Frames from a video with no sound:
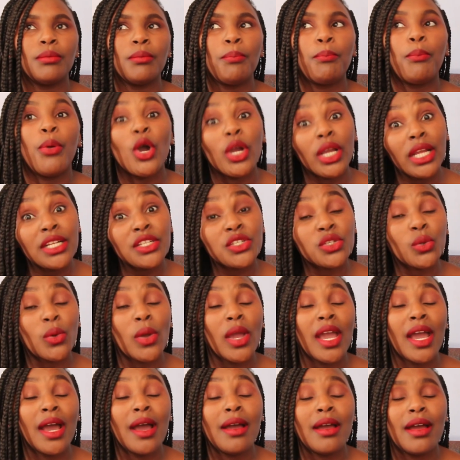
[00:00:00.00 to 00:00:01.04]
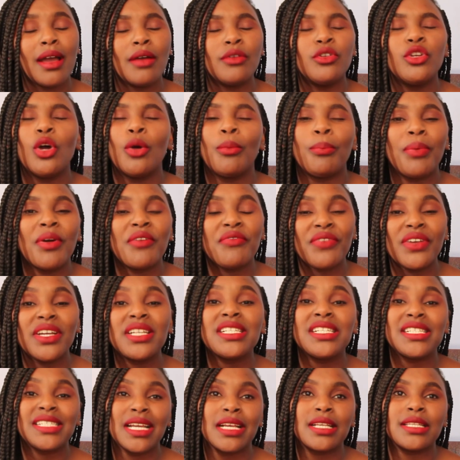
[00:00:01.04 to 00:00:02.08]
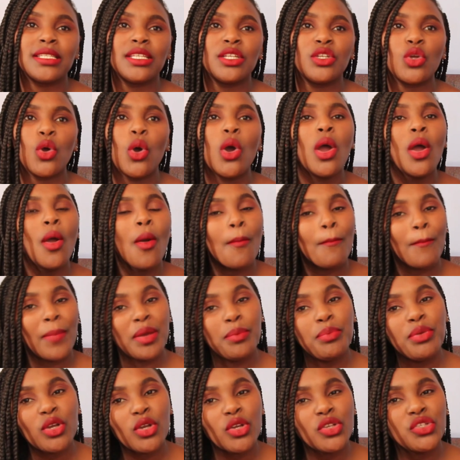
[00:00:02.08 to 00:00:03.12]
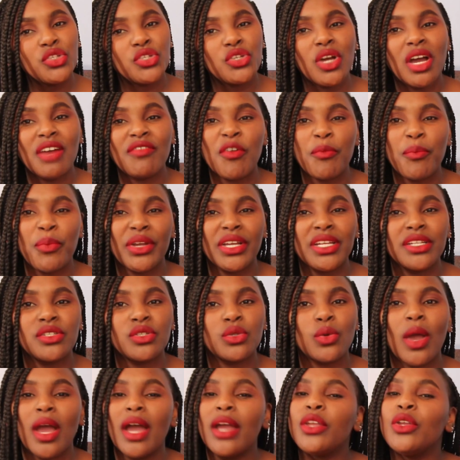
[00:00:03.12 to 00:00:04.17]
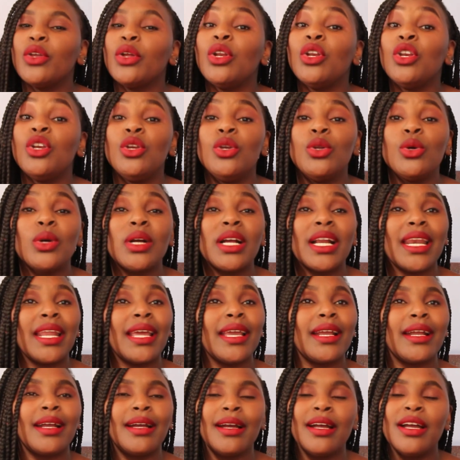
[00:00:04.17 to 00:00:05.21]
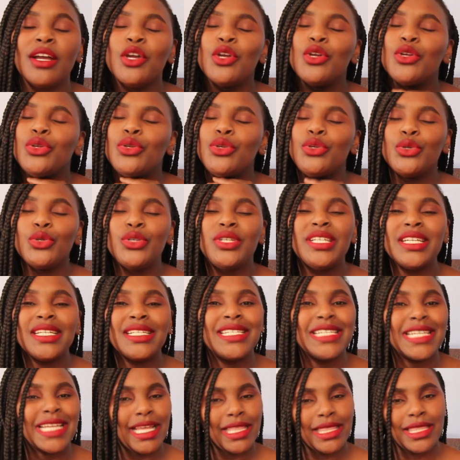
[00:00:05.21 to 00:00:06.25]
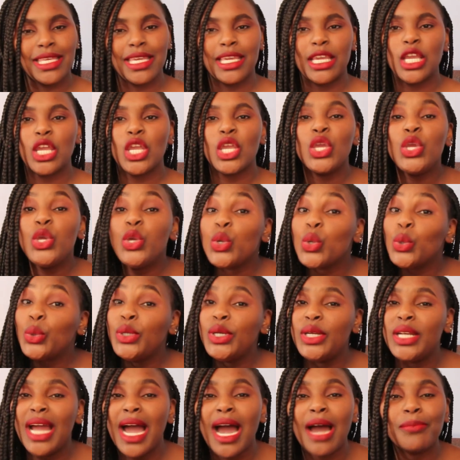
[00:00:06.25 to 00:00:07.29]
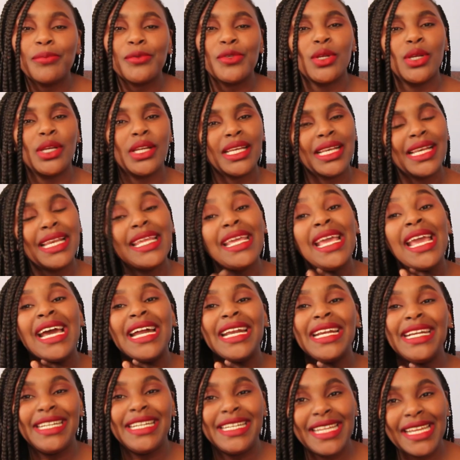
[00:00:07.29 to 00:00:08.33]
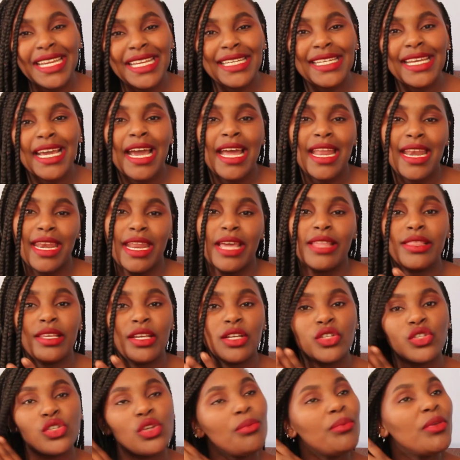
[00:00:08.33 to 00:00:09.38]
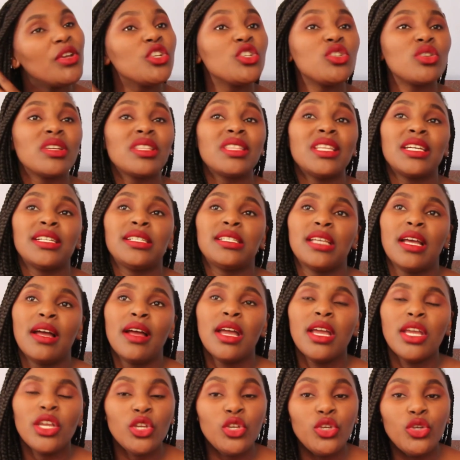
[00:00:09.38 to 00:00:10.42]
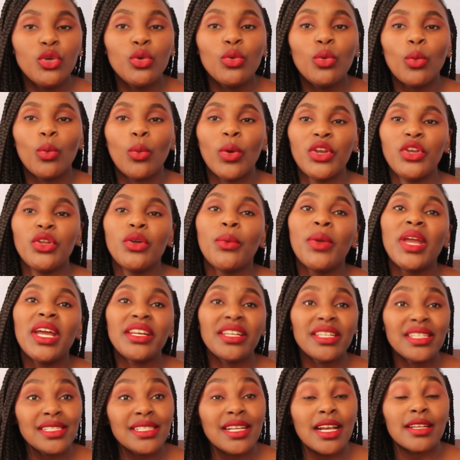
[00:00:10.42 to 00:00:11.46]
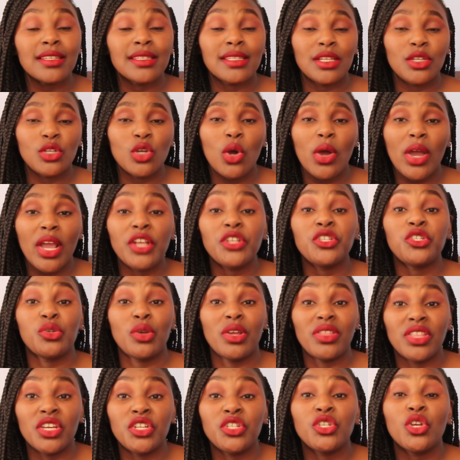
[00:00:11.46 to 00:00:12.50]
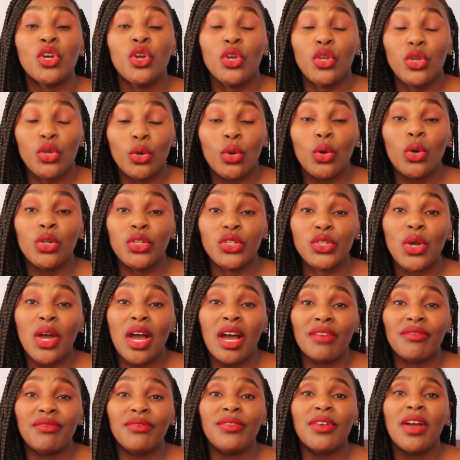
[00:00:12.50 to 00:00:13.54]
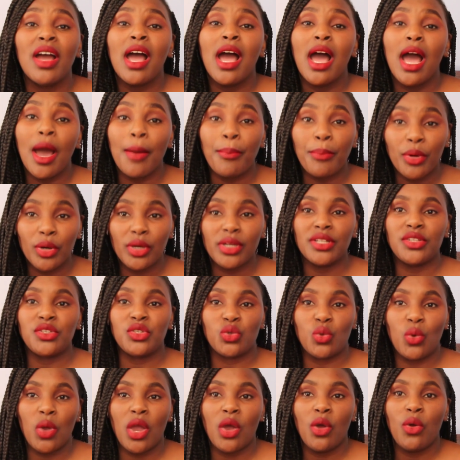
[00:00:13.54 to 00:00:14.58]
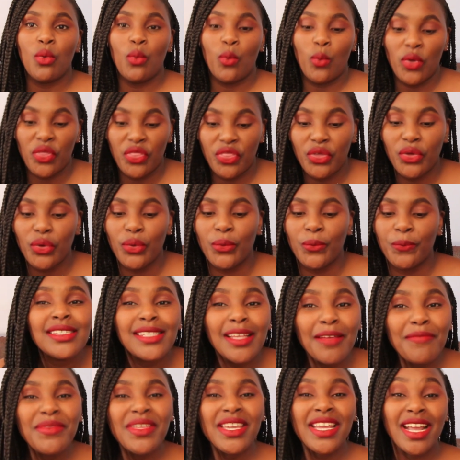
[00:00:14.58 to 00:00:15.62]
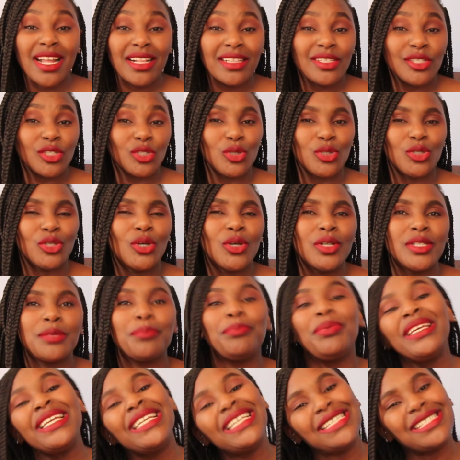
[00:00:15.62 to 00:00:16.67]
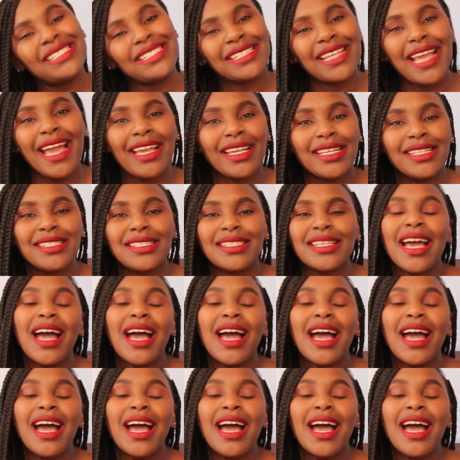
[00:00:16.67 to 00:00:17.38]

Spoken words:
pocket square, no, perfect tuxedo, but because you don't have a pocket square, you look like you did nothing. You absolutely did nothing. So make sure that when you're wearing tuxedo, ensure that you also have a pocket square with you. Something else to note, please guys,